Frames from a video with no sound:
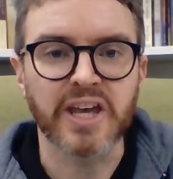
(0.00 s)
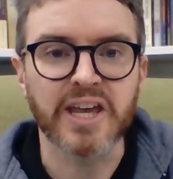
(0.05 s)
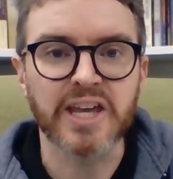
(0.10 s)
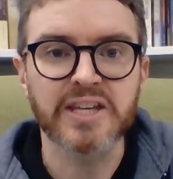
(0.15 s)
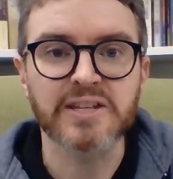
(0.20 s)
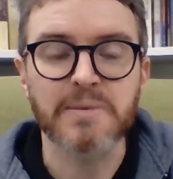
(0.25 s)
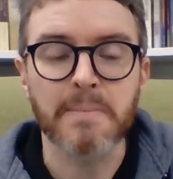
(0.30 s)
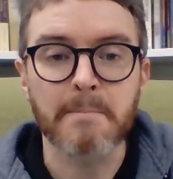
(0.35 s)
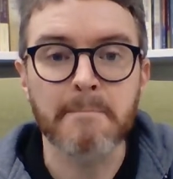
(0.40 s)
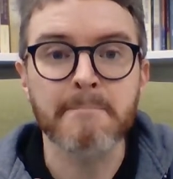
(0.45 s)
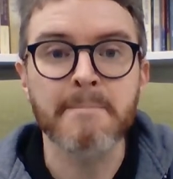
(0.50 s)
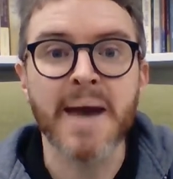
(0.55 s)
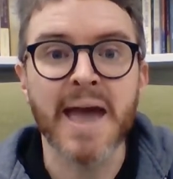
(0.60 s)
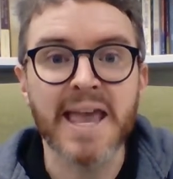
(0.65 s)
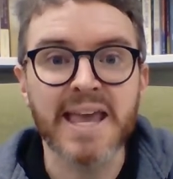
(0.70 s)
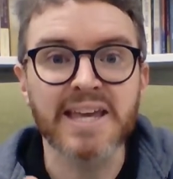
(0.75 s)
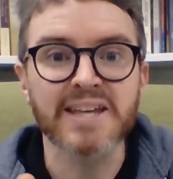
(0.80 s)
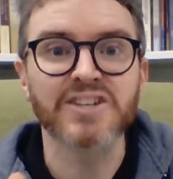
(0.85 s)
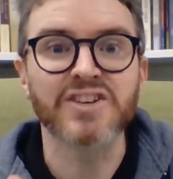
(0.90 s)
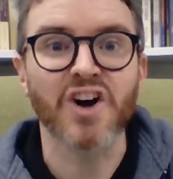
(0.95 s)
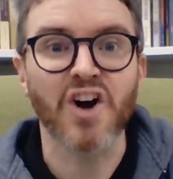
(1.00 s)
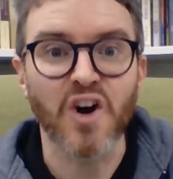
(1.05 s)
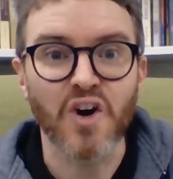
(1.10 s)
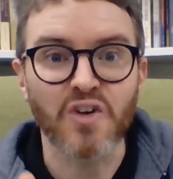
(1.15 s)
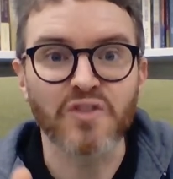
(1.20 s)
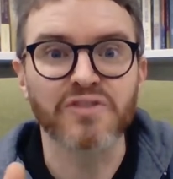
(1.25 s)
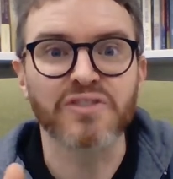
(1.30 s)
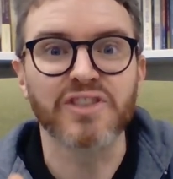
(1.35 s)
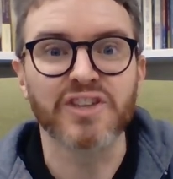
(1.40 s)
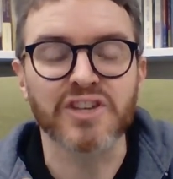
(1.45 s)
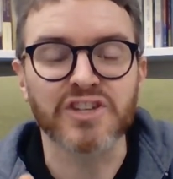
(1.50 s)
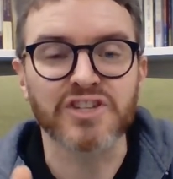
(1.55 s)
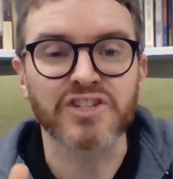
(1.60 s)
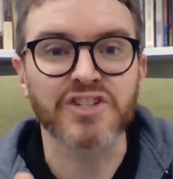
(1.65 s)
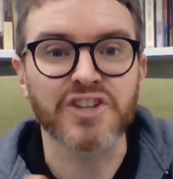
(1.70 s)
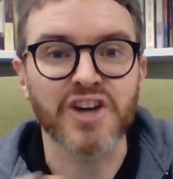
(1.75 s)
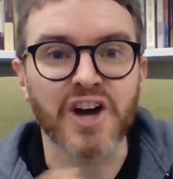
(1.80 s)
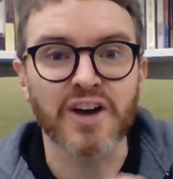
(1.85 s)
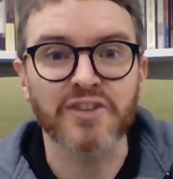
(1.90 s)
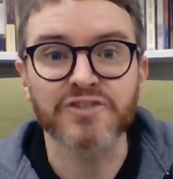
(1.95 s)
He's made of the
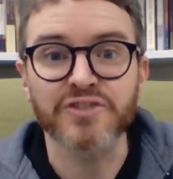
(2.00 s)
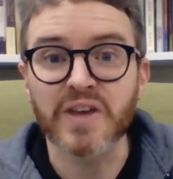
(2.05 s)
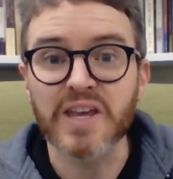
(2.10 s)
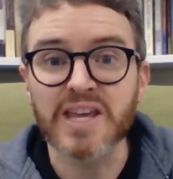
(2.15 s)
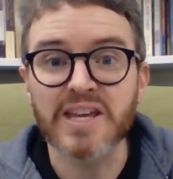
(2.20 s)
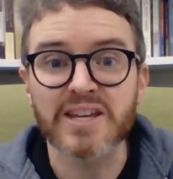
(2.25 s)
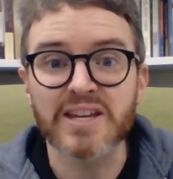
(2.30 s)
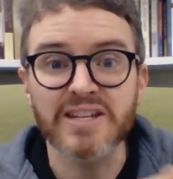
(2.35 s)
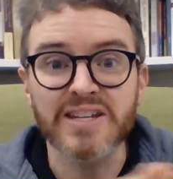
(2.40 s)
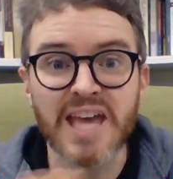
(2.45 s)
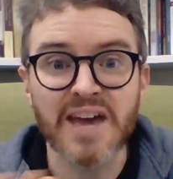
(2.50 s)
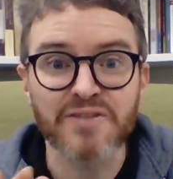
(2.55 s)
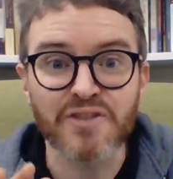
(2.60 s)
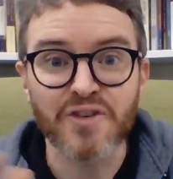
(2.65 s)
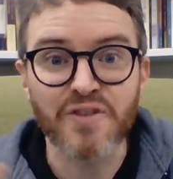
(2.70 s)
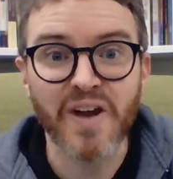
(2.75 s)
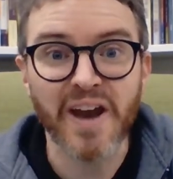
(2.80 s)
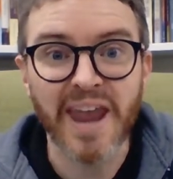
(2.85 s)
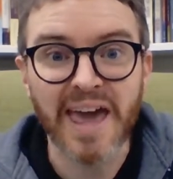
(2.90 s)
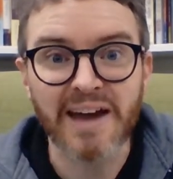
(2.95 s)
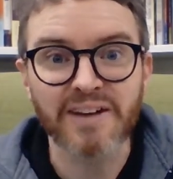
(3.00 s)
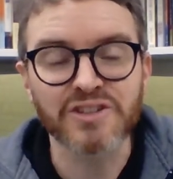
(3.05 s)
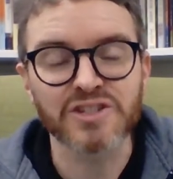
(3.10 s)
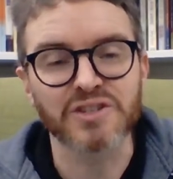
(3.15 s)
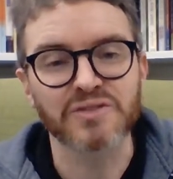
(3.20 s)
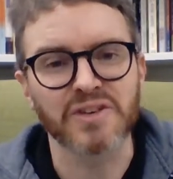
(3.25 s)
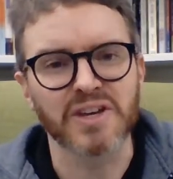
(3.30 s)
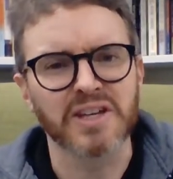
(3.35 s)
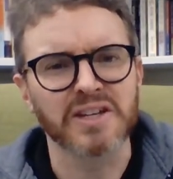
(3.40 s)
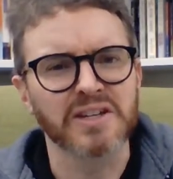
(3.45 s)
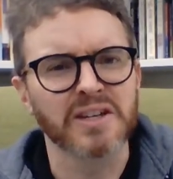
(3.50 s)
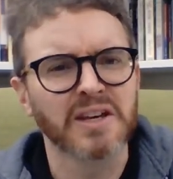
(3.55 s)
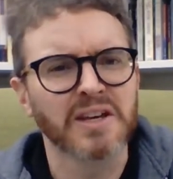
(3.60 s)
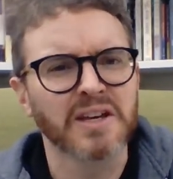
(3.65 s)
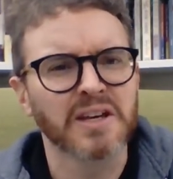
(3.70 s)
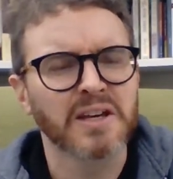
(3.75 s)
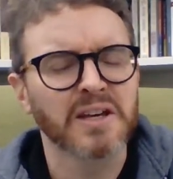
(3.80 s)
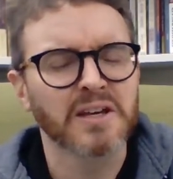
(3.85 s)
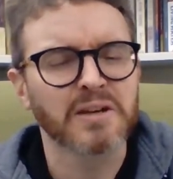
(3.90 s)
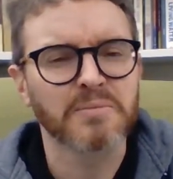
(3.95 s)
stuff, so he could never run out of it.
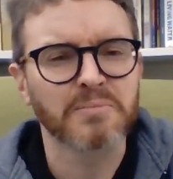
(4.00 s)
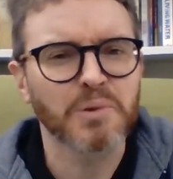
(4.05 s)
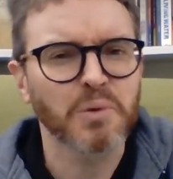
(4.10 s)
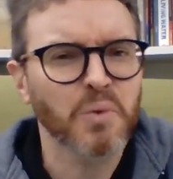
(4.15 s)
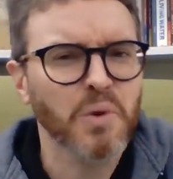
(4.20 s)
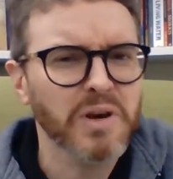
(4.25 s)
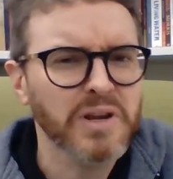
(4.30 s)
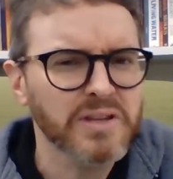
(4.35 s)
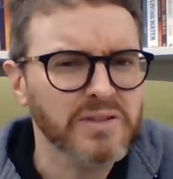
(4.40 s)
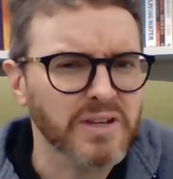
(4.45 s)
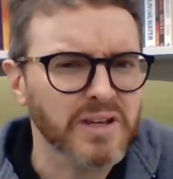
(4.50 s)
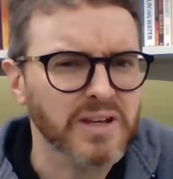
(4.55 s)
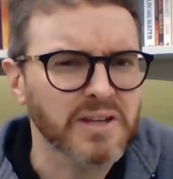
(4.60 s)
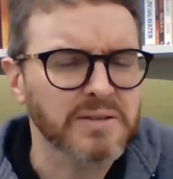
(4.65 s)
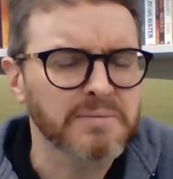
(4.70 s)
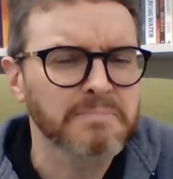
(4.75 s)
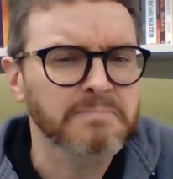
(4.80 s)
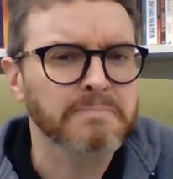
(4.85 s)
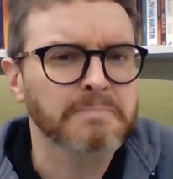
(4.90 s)
But what is it?